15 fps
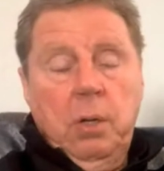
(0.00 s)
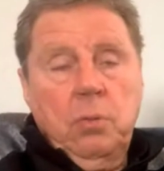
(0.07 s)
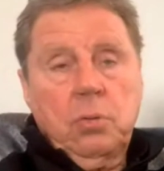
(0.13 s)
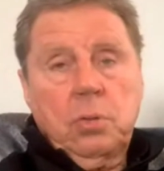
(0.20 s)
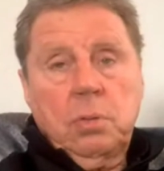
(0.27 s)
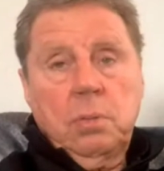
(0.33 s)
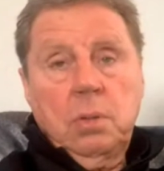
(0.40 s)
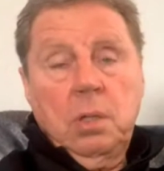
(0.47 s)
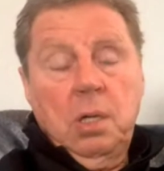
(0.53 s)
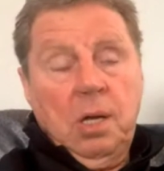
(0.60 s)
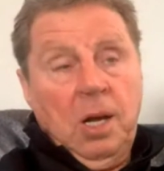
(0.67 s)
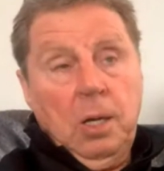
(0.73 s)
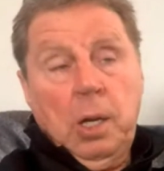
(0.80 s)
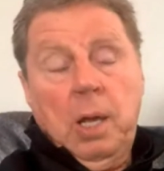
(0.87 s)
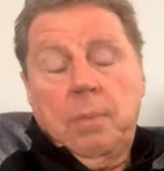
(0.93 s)
else.
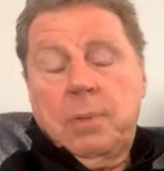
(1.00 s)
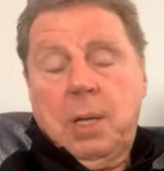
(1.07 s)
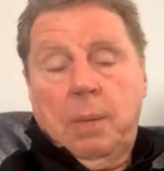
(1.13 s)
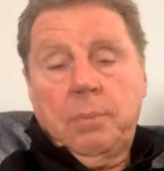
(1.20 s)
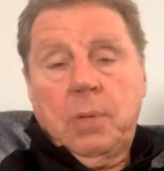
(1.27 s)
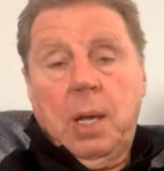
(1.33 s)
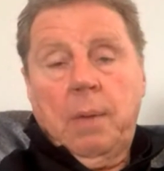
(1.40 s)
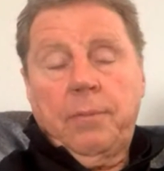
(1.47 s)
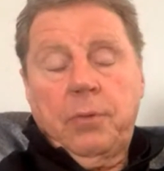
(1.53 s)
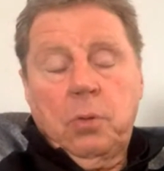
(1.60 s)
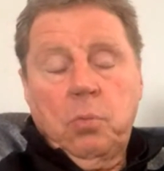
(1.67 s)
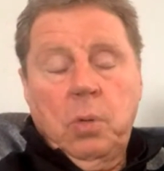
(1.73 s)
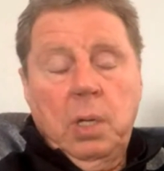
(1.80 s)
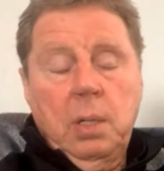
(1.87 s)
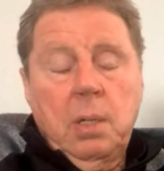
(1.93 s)
I'll let him come down for the
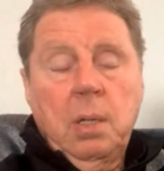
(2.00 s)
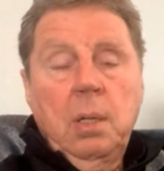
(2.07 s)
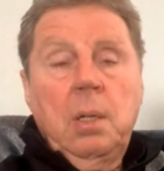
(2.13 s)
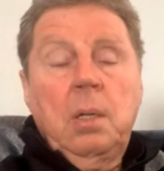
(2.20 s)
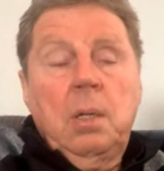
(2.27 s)
week.